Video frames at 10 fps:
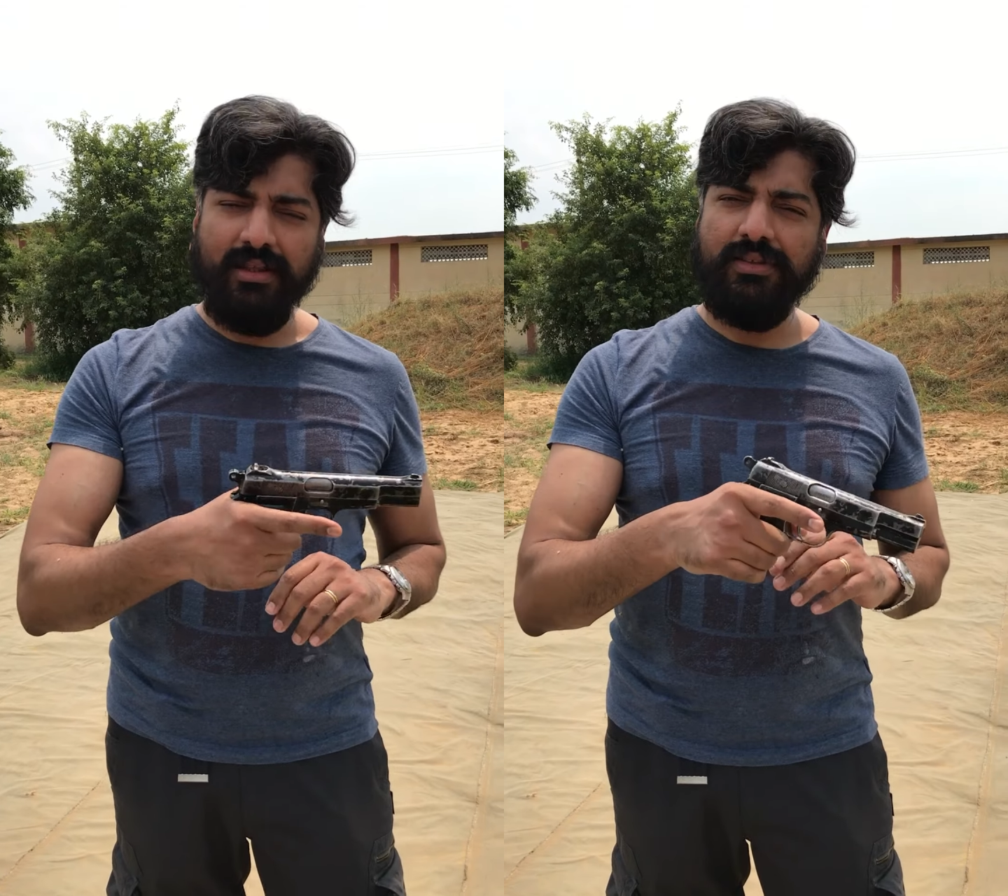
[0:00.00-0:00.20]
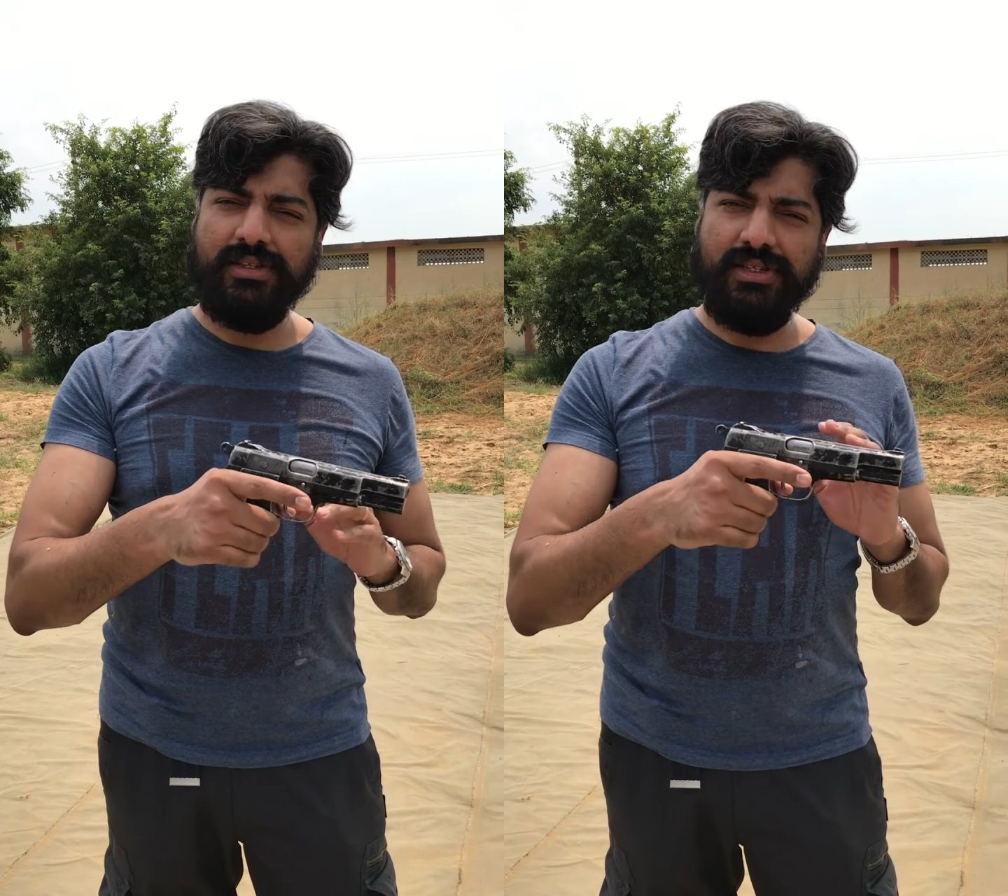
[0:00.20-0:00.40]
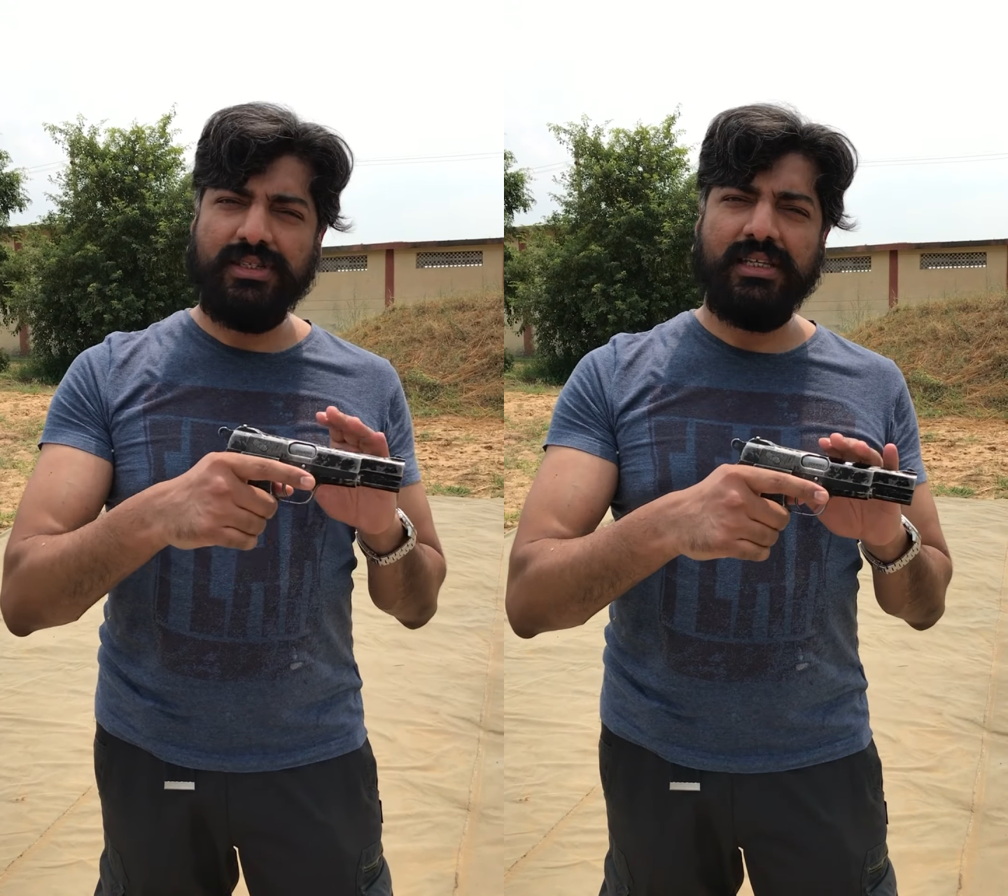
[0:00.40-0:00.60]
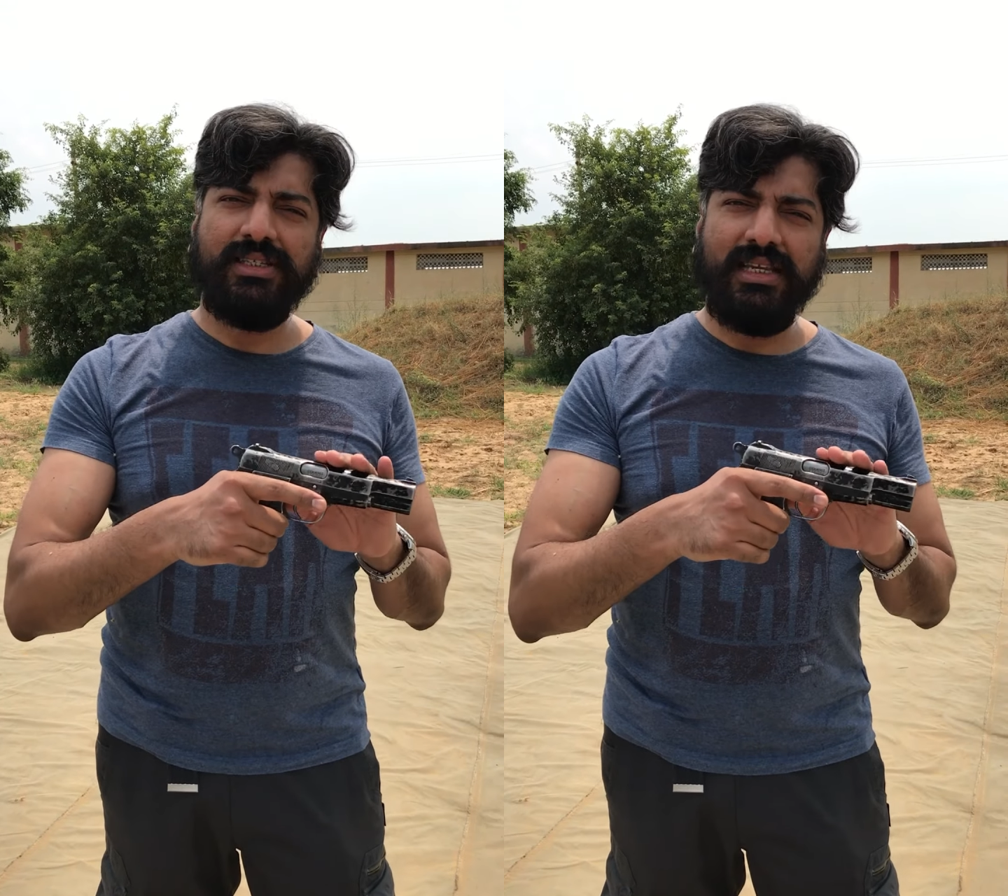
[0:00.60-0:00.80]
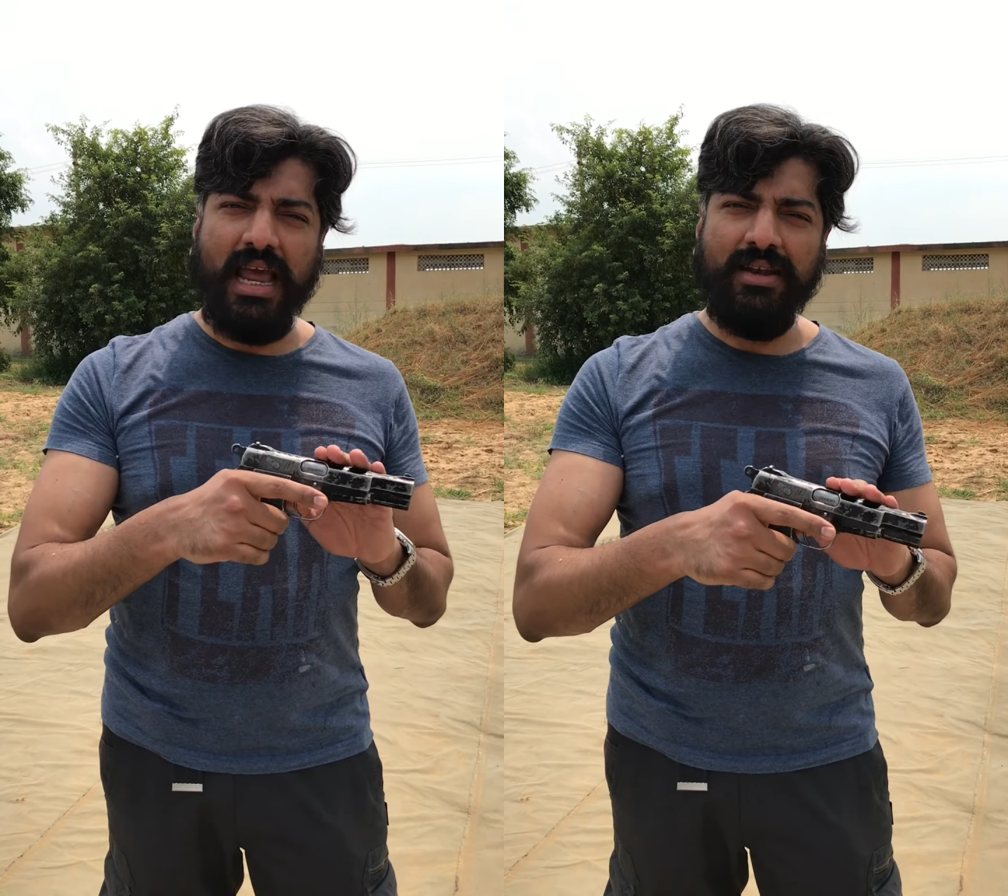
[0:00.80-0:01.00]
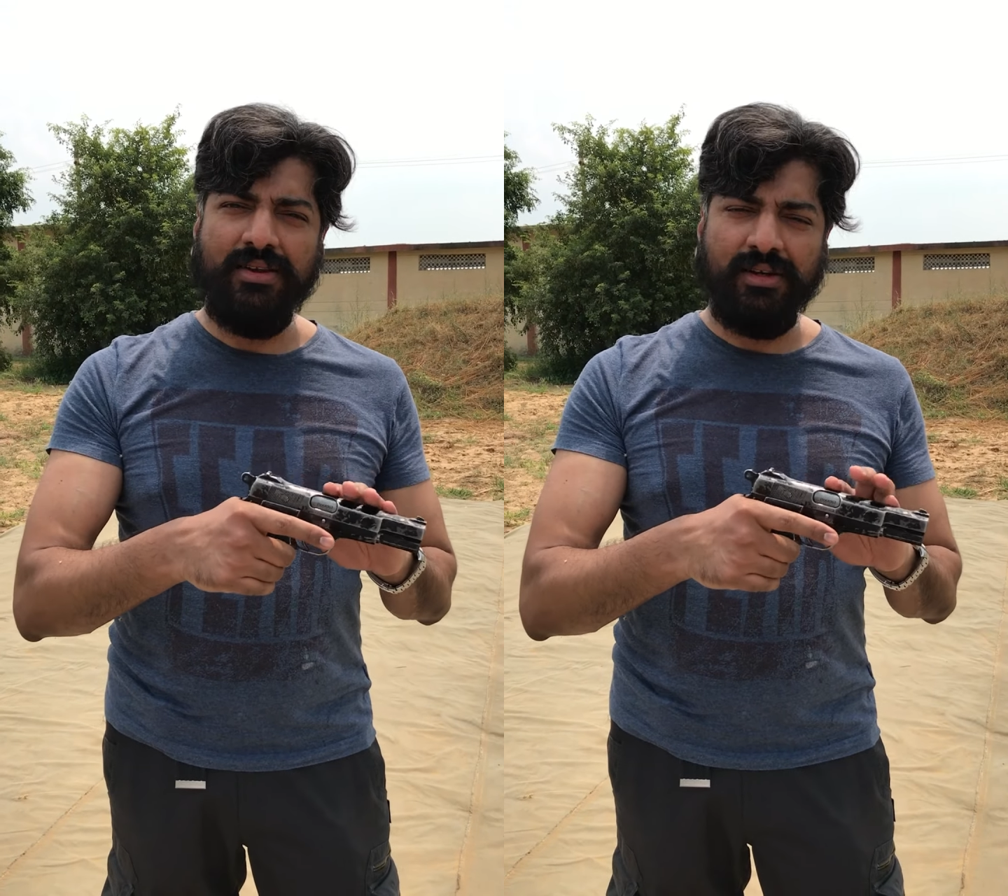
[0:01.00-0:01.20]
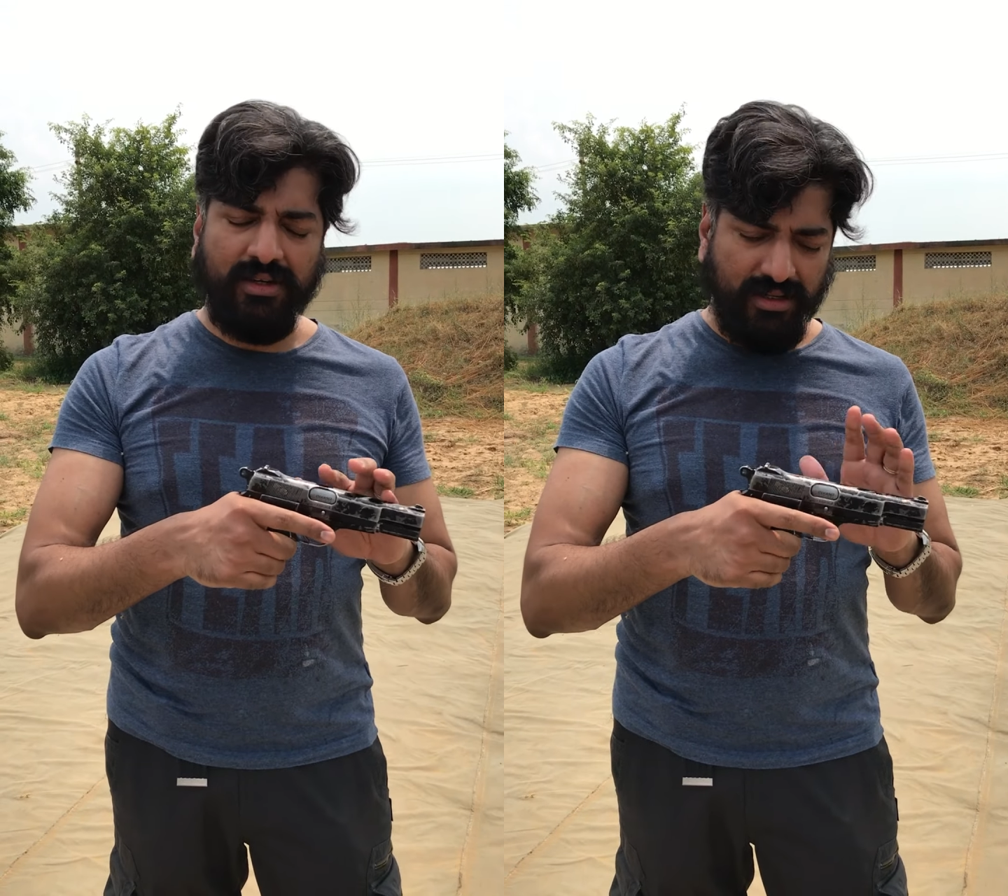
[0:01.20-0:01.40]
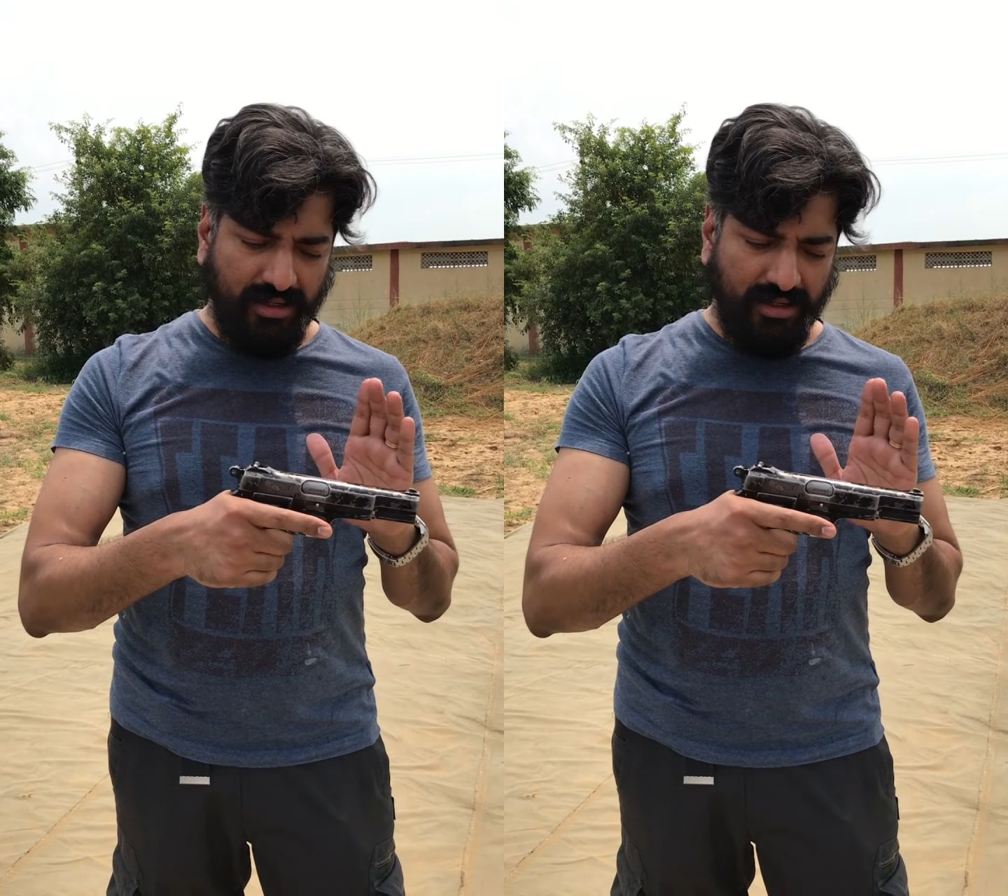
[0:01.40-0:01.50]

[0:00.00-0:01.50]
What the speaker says: this is the standard